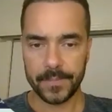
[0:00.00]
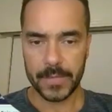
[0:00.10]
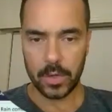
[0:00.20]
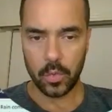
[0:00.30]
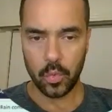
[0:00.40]

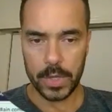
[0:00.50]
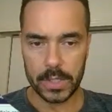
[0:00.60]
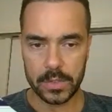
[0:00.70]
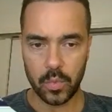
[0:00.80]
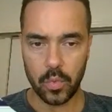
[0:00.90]
which
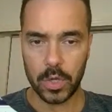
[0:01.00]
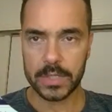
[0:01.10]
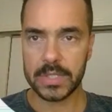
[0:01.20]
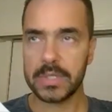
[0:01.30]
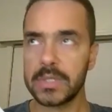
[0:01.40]

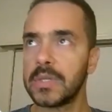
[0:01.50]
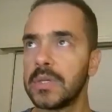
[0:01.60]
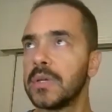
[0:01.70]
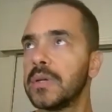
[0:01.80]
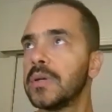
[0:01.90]
was
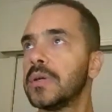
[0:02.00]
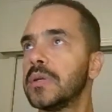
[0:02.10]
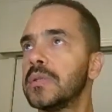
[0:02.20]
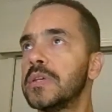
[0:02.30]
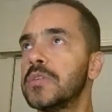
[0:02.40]

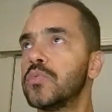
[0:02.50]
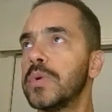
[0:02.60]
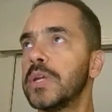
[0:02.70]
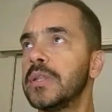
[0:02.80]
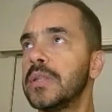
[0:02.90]
this
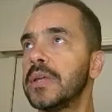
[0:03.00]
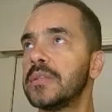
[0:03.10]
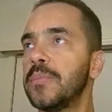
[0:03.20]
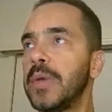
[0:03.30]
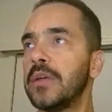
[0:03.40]
one that they
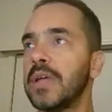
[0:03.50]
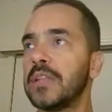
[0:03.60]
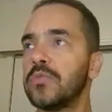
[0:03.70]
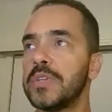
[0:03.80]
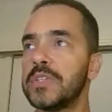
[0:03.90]
made that
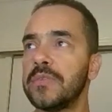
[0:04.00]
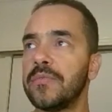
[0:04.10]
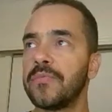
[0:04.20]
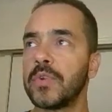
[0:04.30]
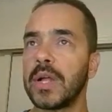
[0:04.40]
received
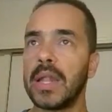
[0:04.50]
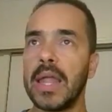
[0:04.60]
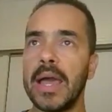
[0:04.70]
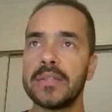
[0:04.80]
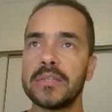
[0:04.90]
from the
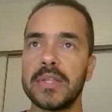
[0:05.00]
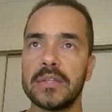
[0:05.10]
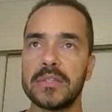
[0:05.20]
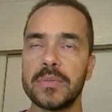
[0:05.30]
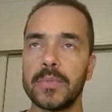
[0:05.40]
client that's
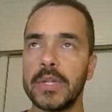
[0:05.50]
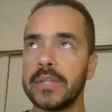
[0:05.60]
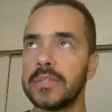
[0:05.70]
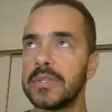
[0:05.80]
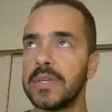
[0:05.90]

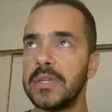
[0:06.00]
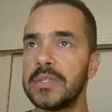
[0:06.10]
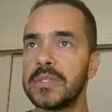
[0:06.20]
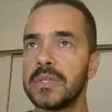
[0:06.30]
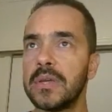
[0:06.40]
simulating this.